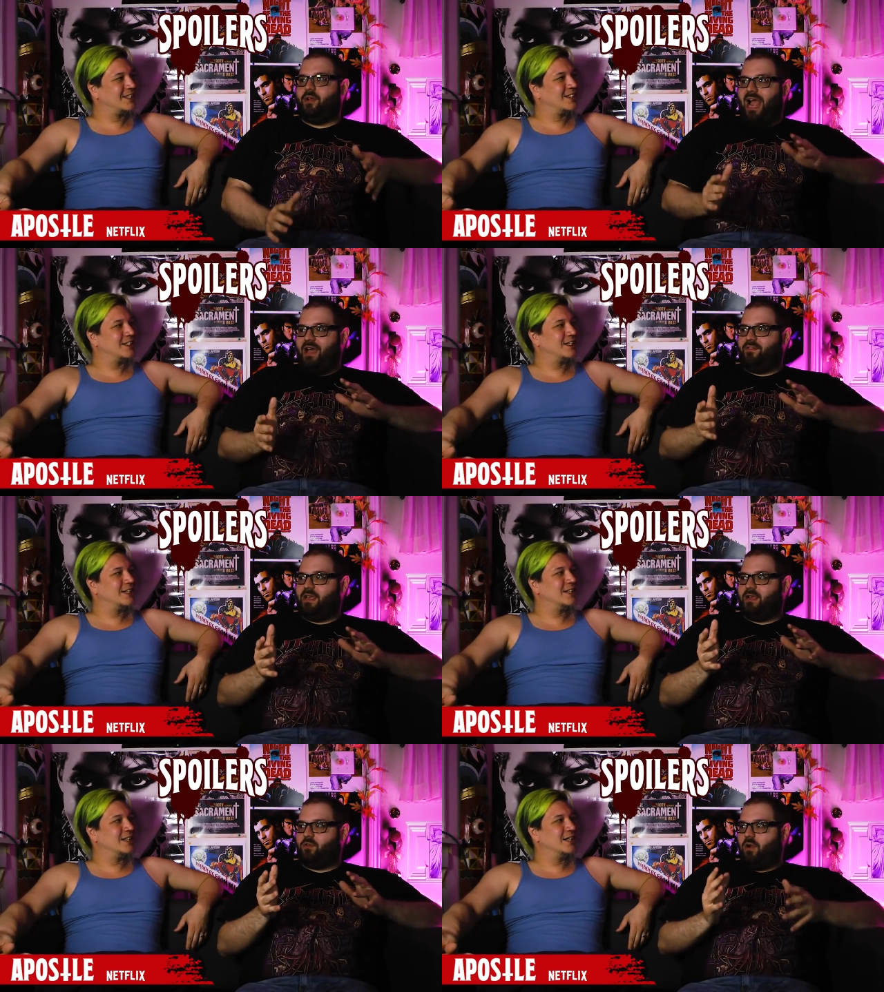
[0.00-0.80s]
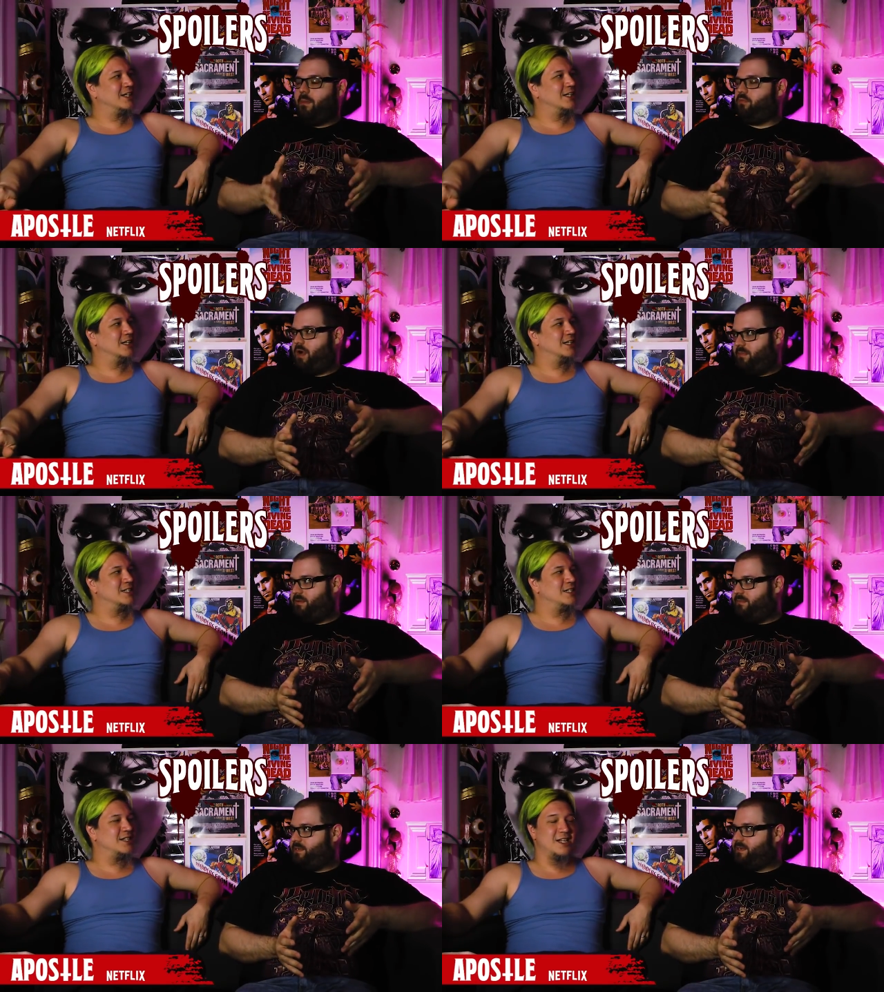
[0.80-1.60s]
Speaker 1: they're having crop
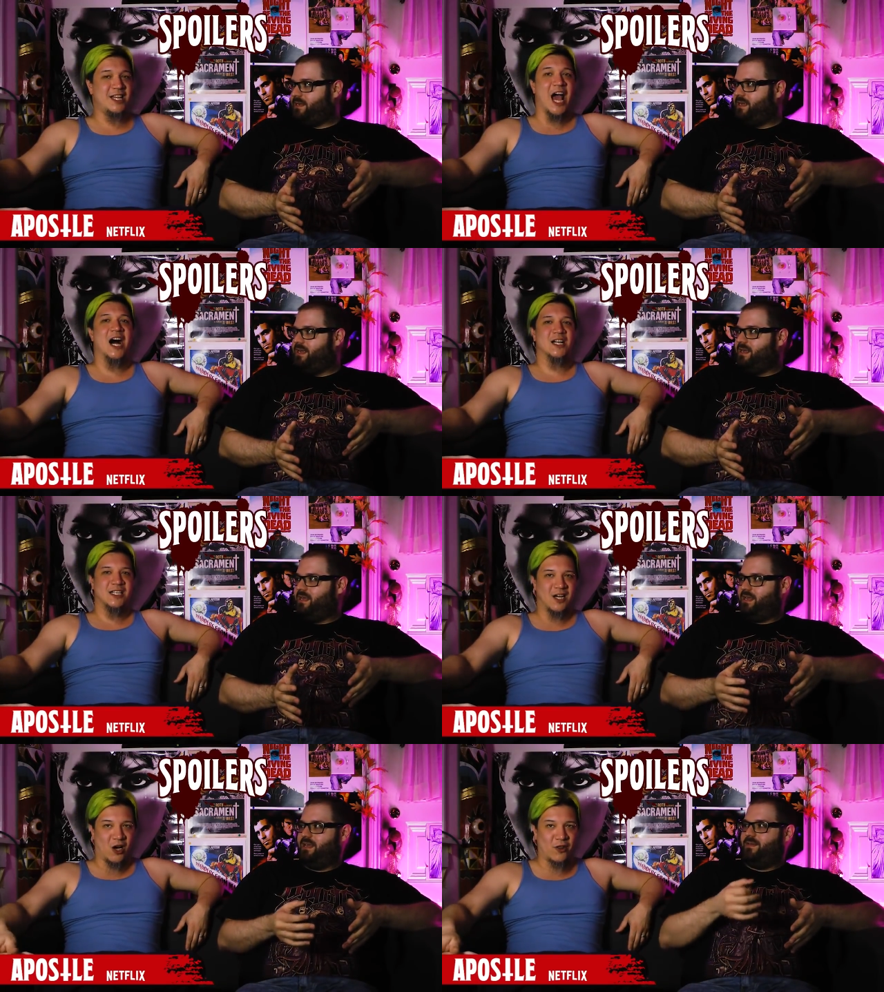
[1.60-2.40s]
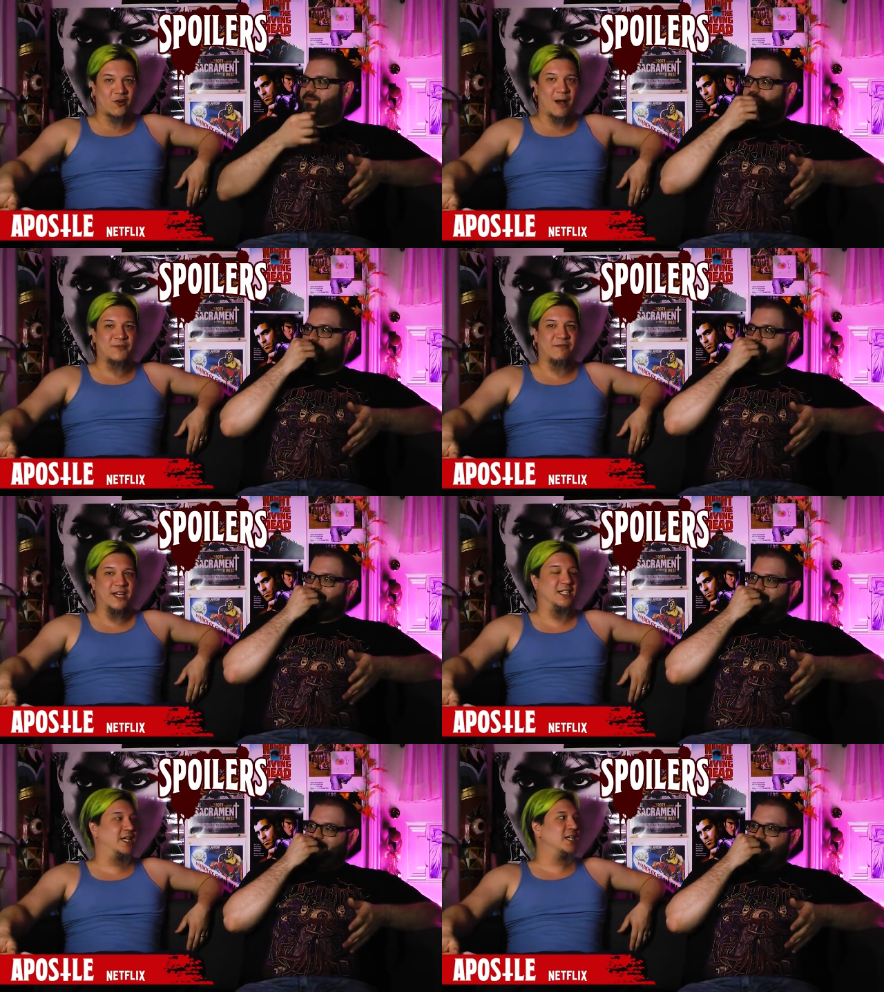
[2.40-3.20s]
problems.
Speaker 2: Yeah, all the crops are
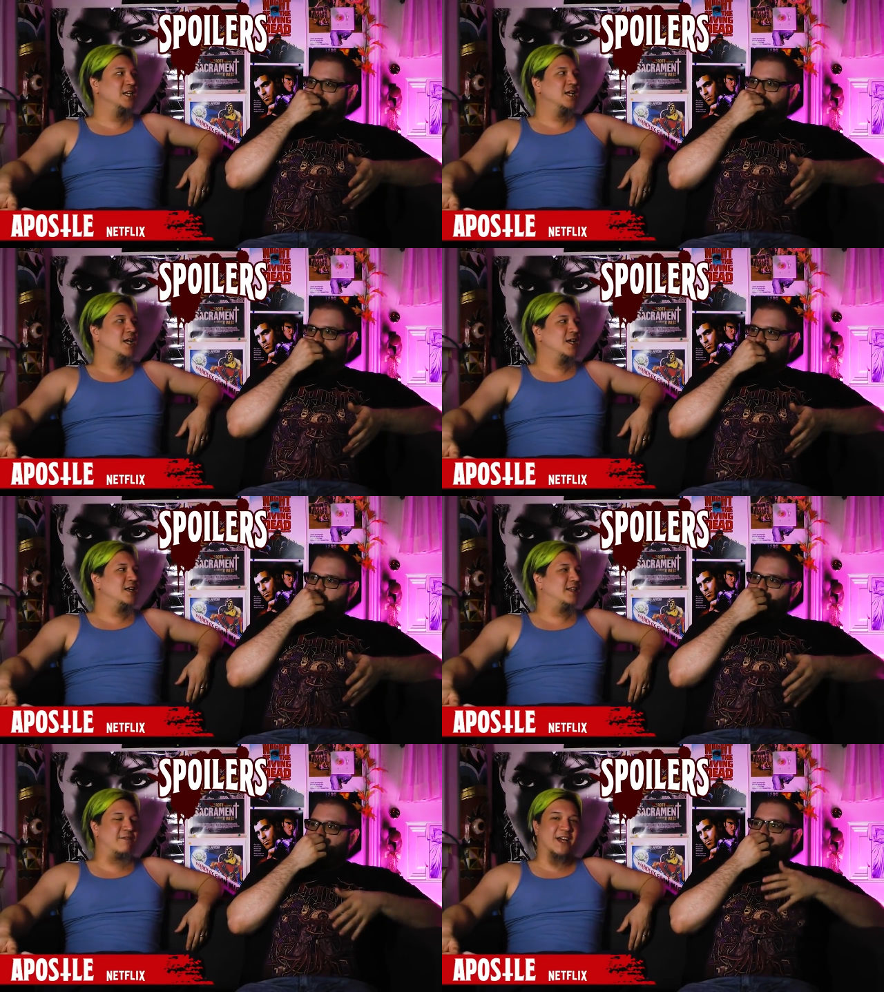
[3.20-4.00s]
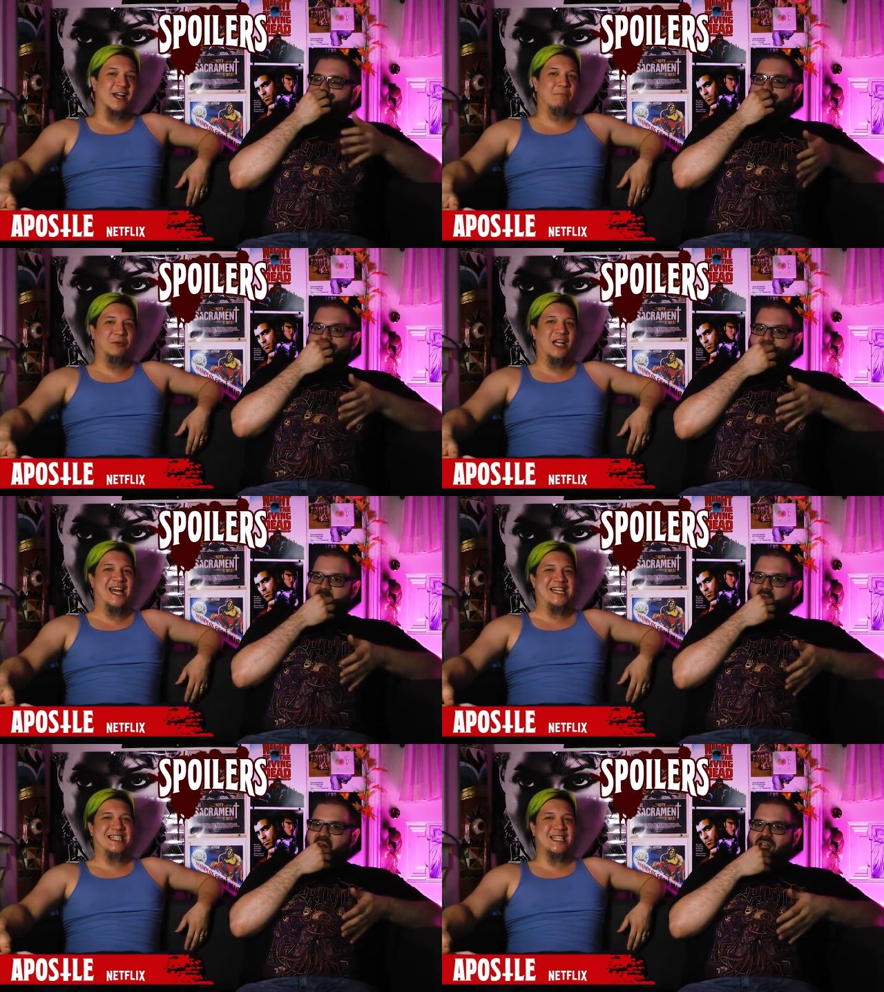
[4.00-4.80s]
failing.
Speaker 1: And so they're have got a
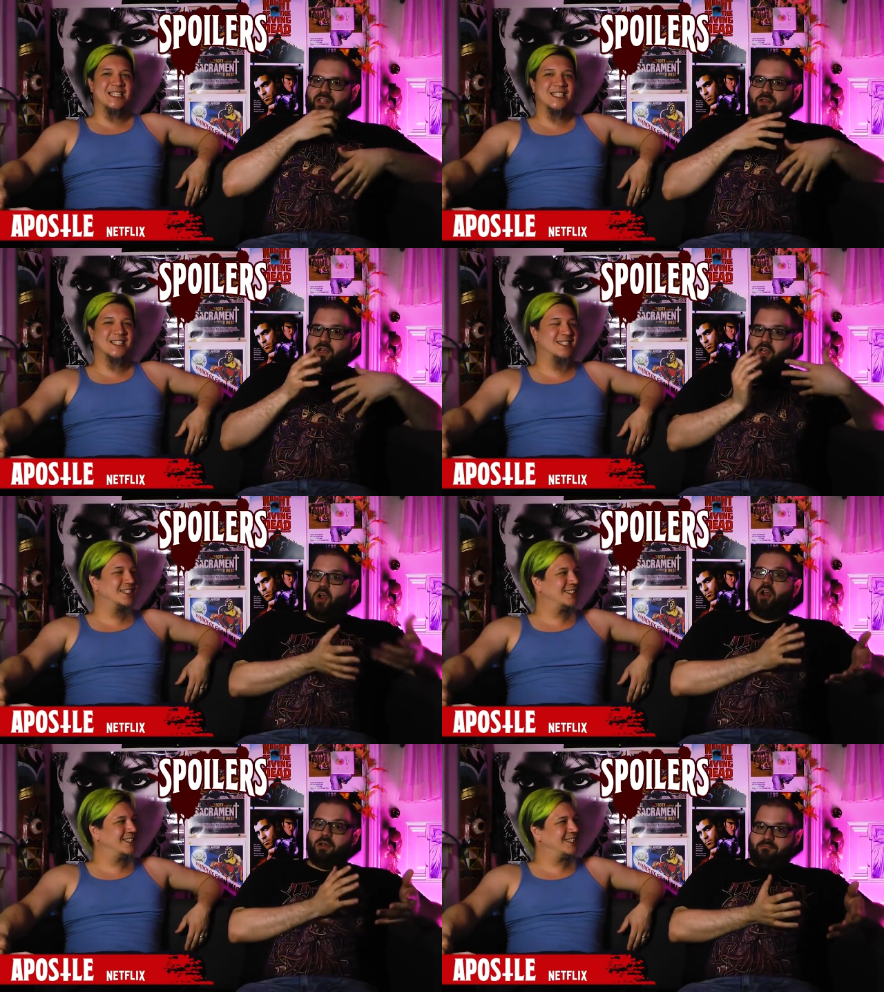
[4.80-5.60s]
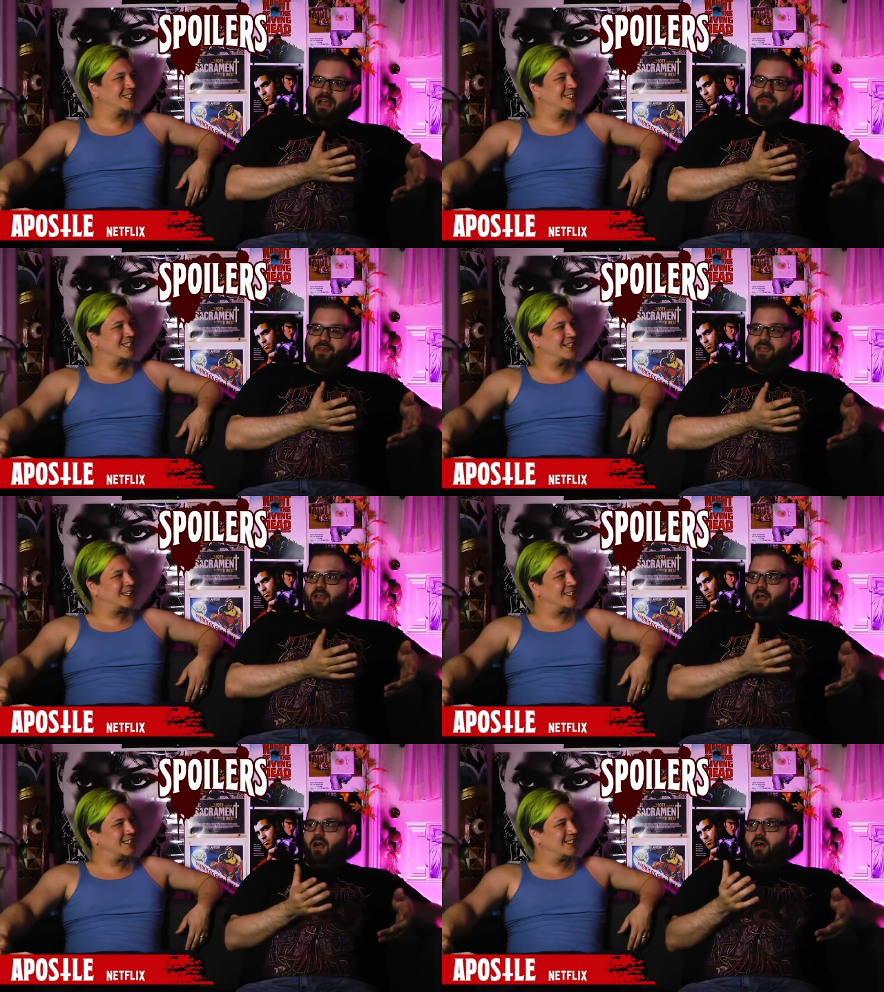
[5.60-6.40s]
blight. So their current method
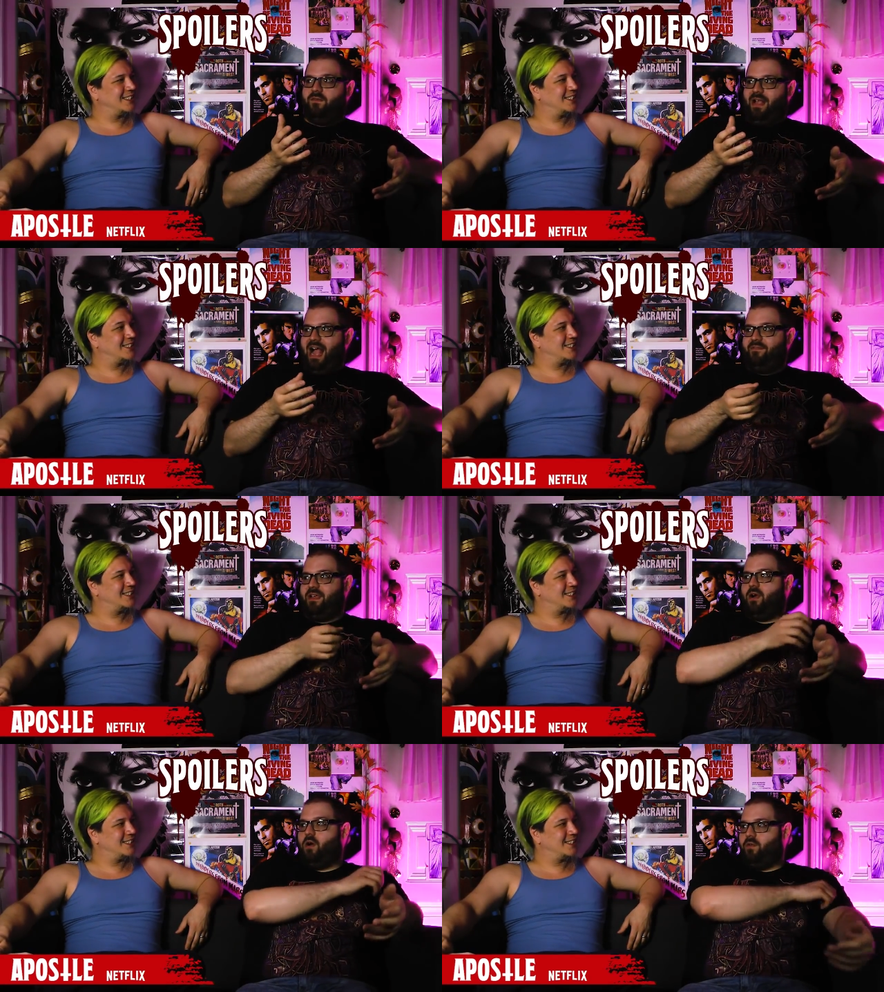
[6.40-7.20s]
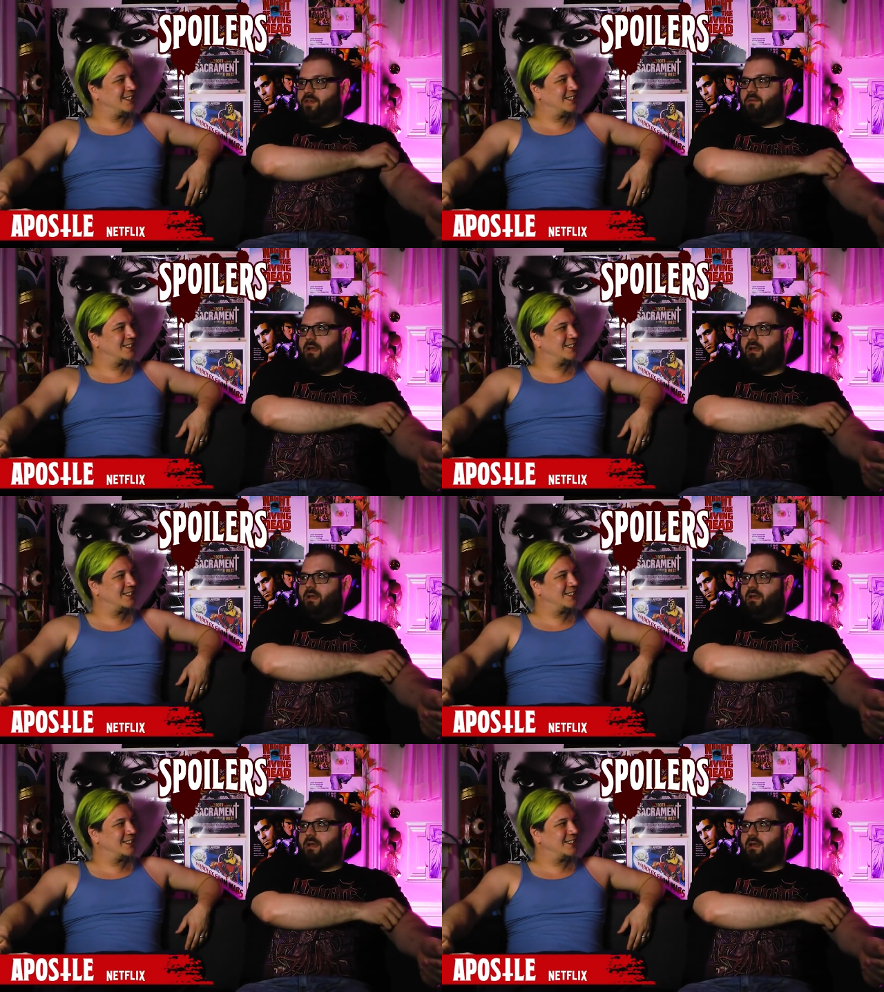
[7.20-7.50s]
of having all their